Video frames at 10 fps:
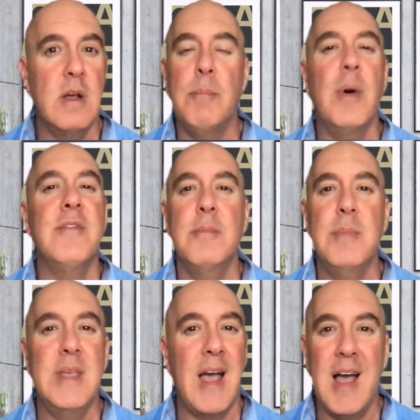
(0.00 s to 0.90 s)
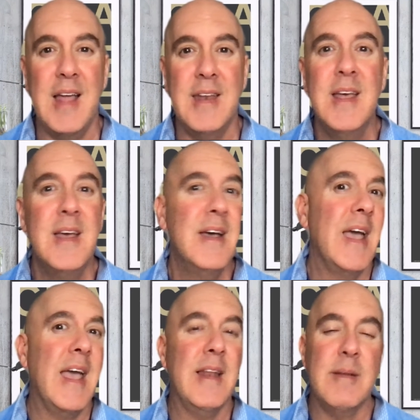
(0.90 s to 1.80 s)
above and beyond
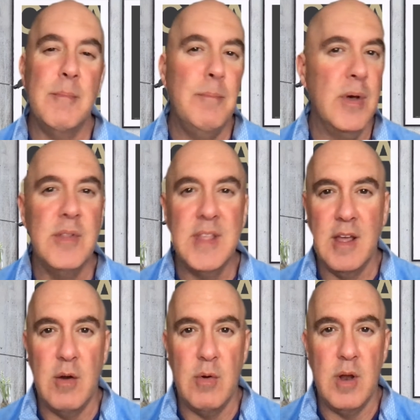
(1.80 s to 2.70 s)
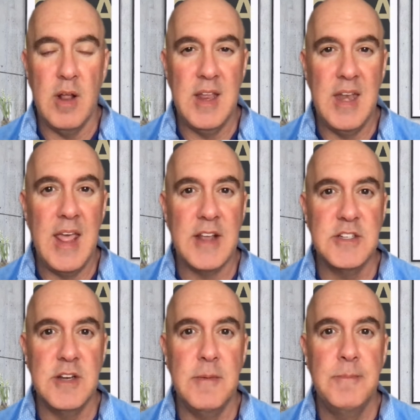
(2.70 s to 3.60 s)
and building a
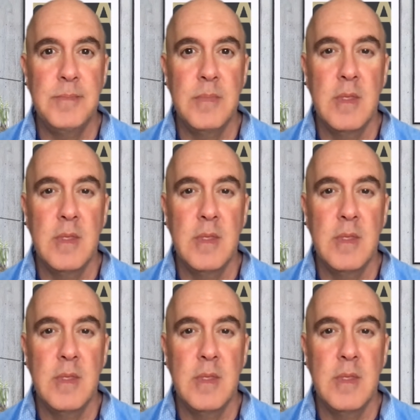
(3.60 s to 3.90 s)
connection.